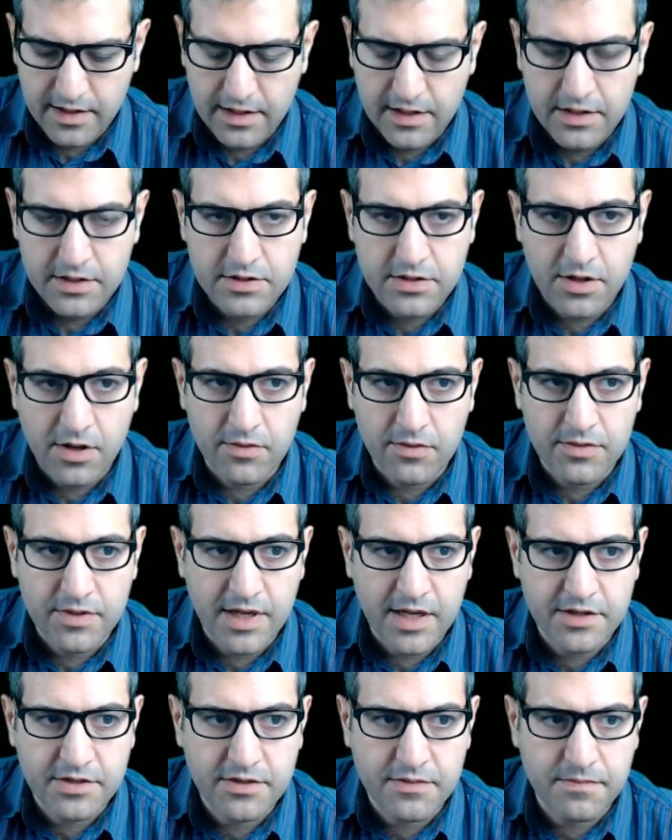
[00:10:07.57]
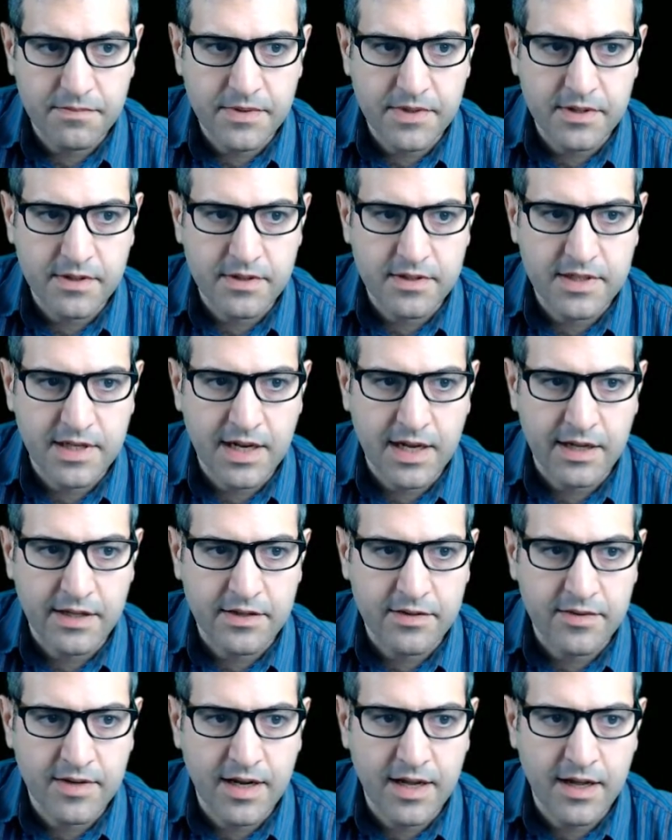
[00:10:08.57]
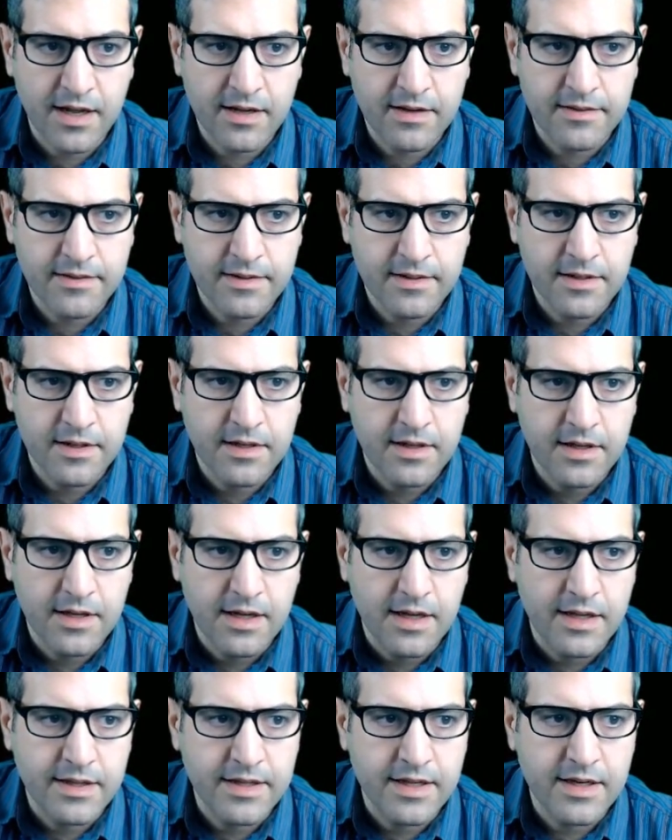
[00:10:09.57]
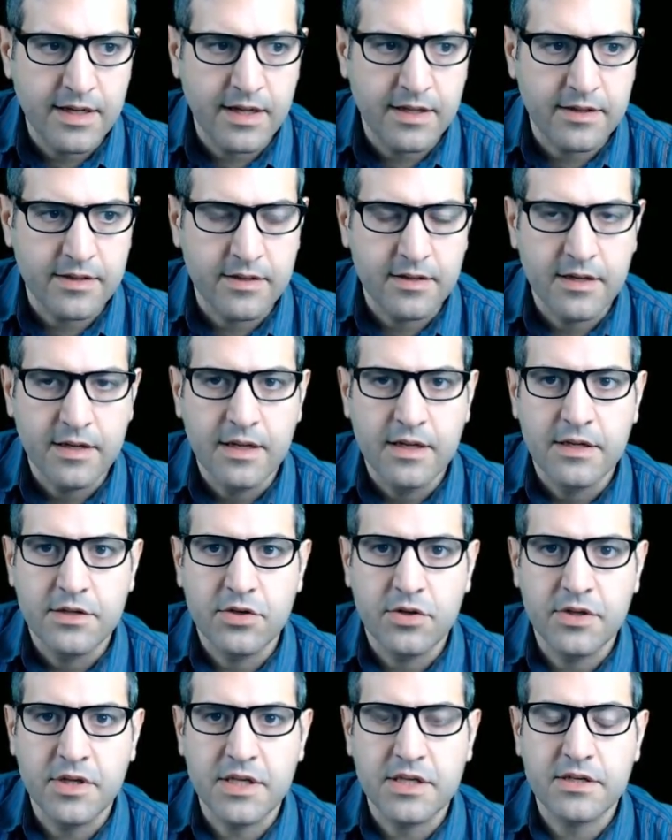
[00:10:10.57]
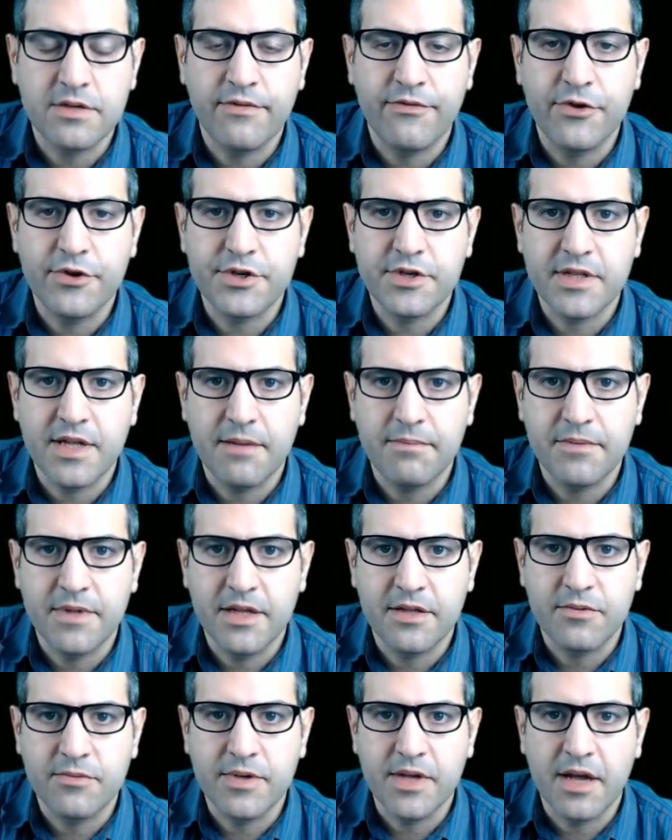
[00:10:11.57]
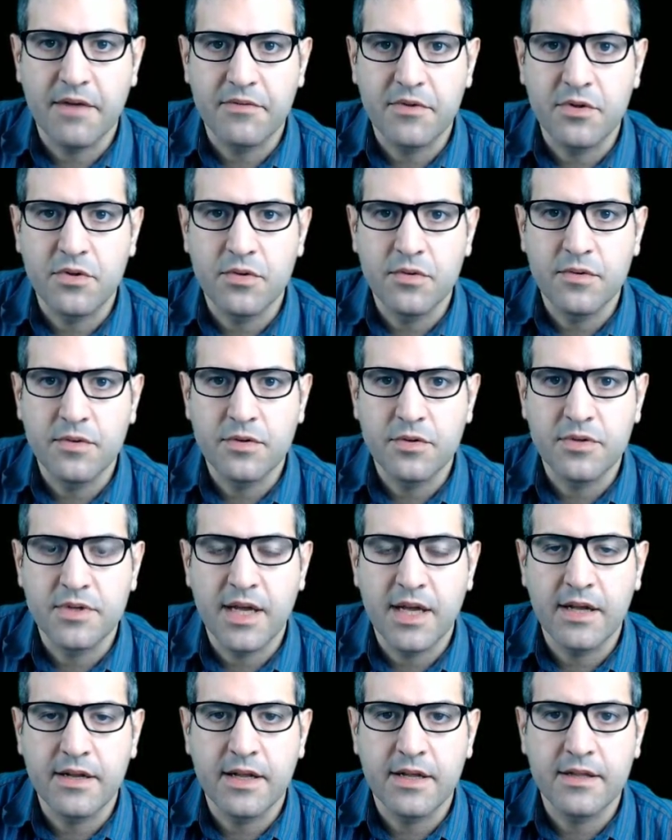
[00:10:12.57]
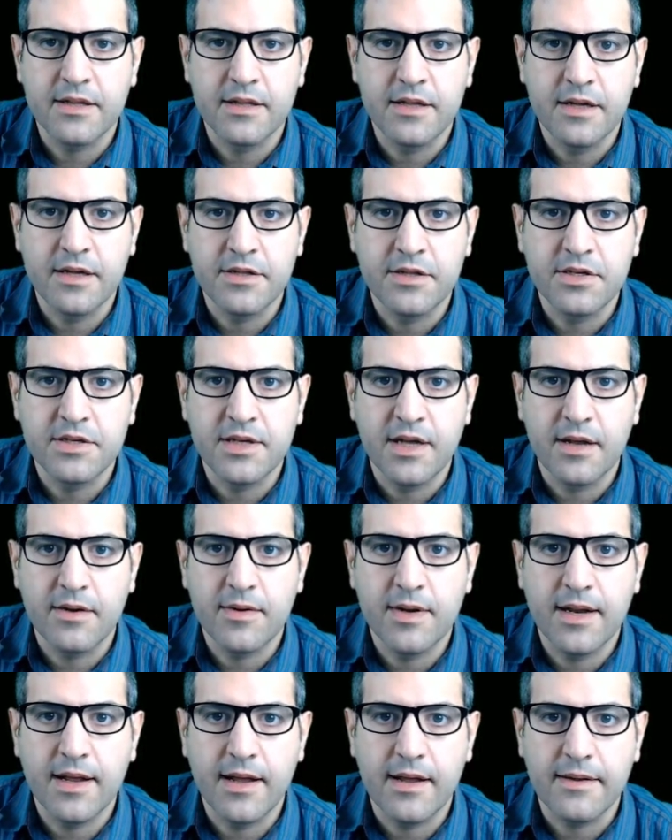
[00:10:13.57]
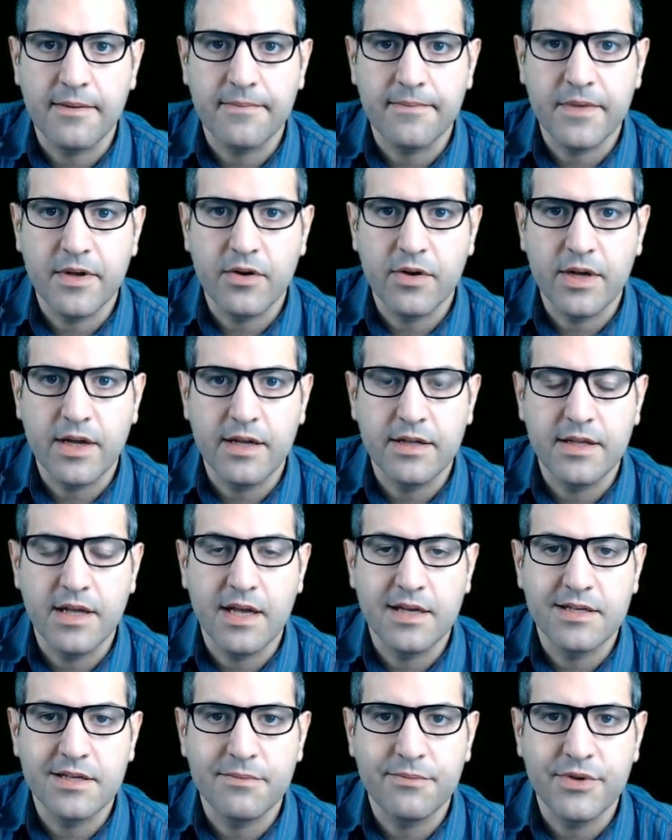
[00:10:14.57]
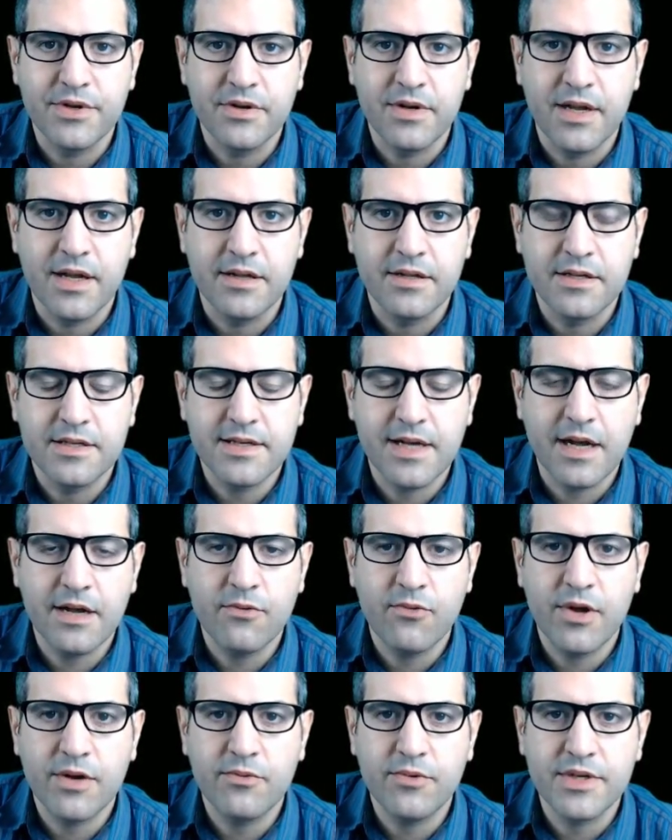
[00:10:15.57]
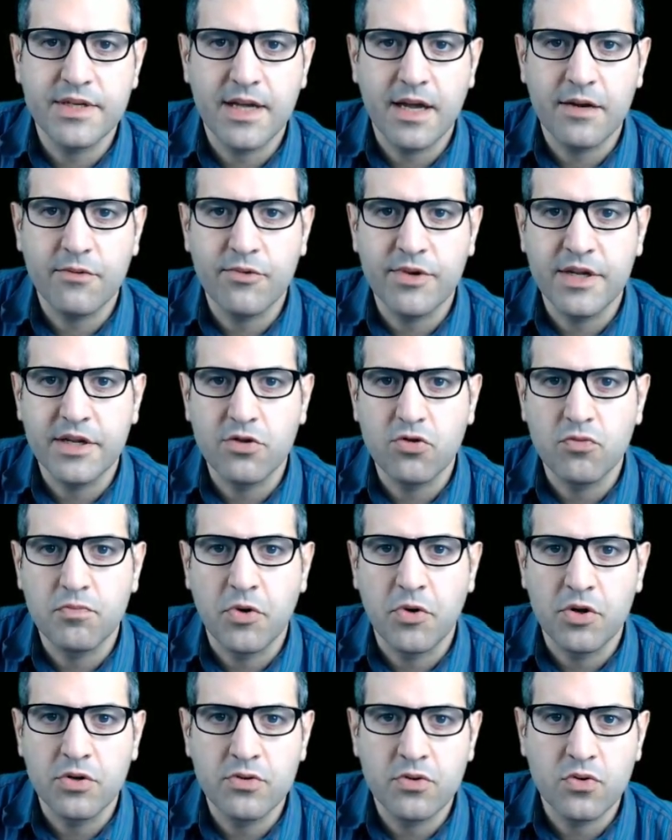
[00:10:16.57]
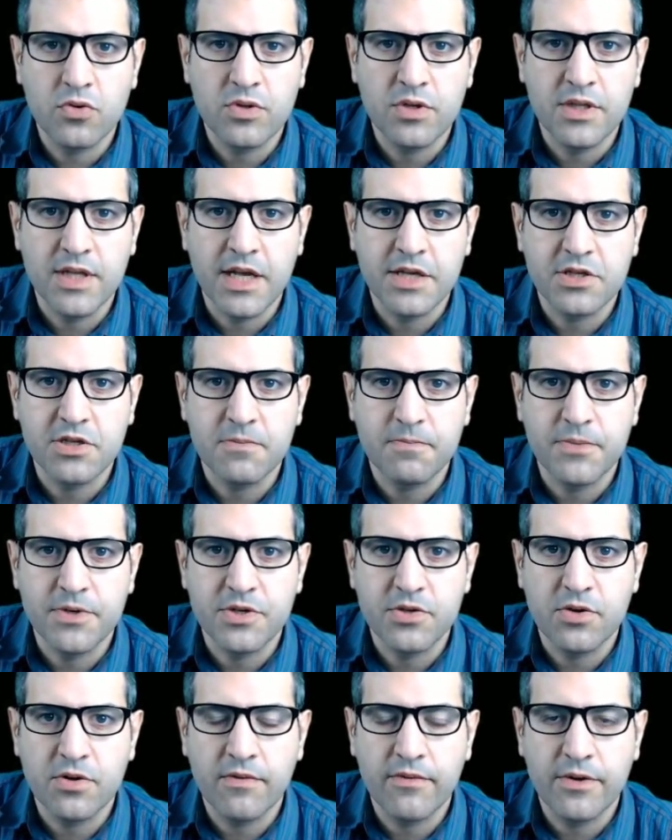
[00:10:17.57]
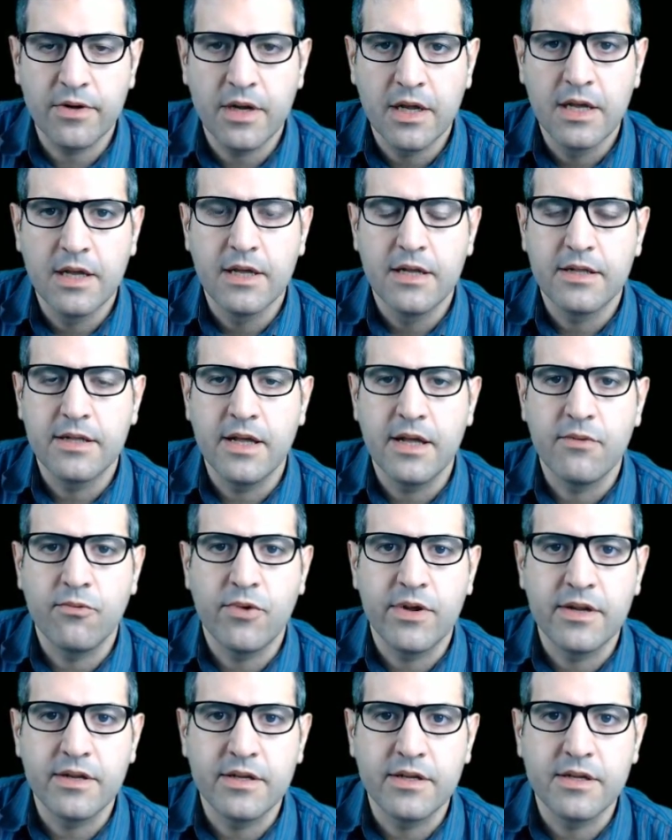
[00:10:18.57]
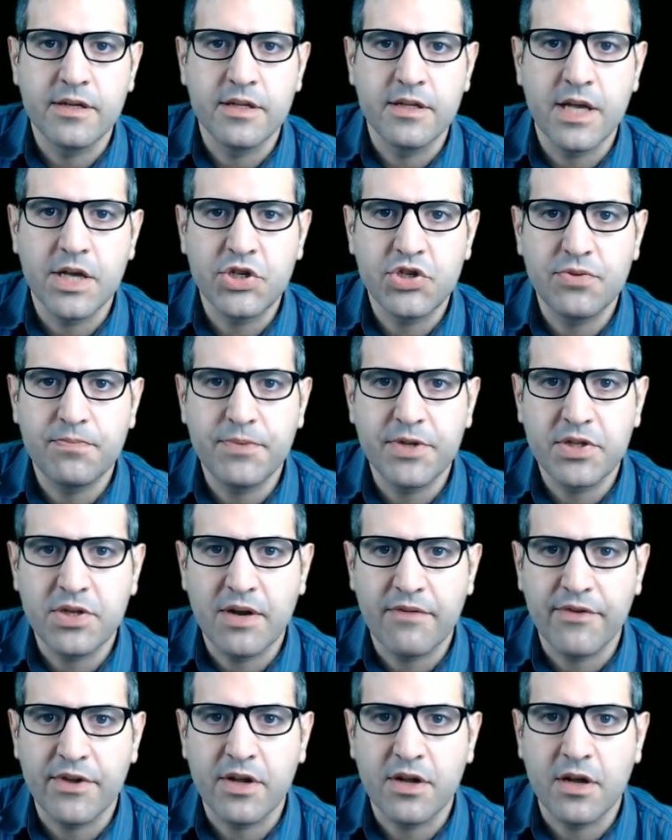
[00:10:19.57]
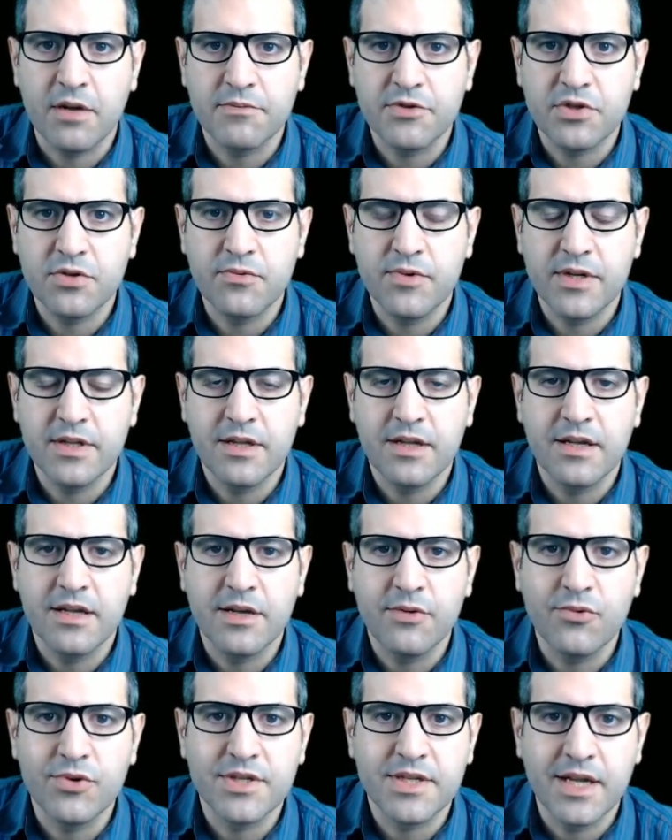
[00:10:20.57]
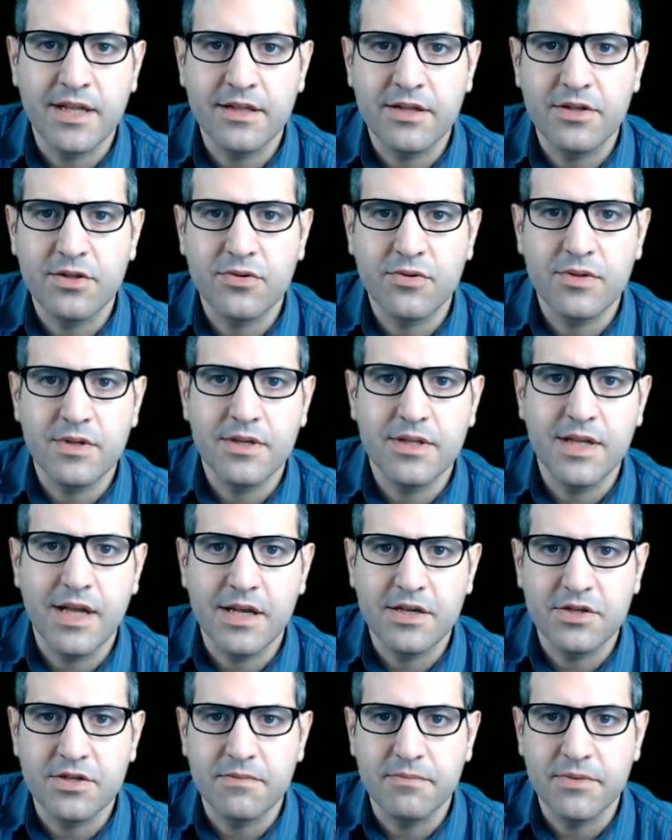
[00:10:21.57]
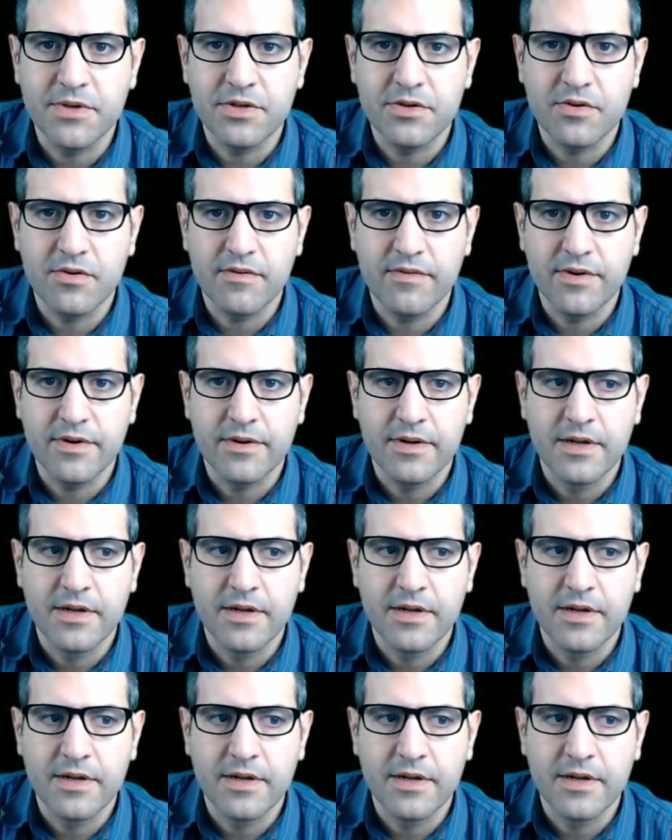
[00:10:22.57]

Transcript: So DHCP select relay, and then enter. So that's the first step that we have to do to say that it is a relay, okay, DHCP relay. The second one, we said we need to point to the DHCP server. Then when the DHCP traffic comes to it, he will send it to the DHCP server.